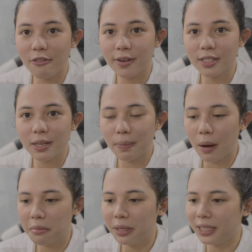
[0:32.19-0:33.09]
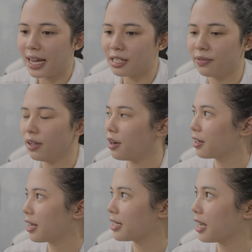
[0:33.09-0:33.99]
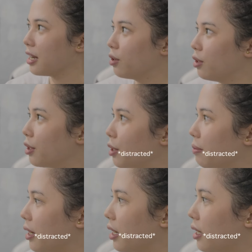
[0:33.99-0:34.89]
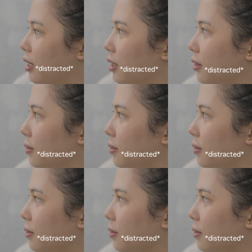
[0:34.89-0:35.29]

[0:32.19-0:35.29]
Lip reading: our first and probably last vlog. Kasi kagulo yung mga...